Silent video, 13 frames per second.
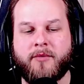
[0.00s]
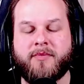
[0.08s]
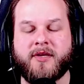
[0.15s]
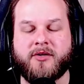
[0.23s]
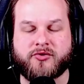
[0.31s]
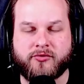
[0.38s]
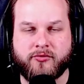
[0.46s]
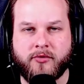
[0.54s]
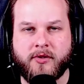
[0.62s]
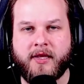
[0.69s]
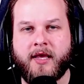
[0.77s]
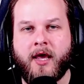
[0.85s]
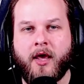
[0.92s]
be
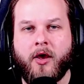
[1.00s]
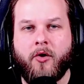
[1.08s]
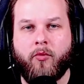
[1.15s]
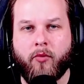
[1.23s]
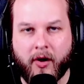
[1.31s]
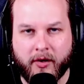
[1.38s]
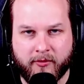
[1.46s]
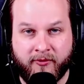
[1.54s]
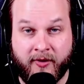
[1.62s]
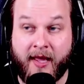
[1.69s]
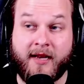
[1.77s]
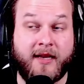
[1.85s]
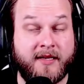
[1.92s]
truly wonderful,
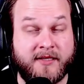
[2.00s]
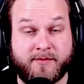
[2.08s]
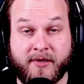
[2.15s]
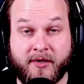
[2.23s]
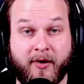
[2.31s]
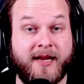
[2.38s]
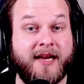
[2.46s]
and it has been great.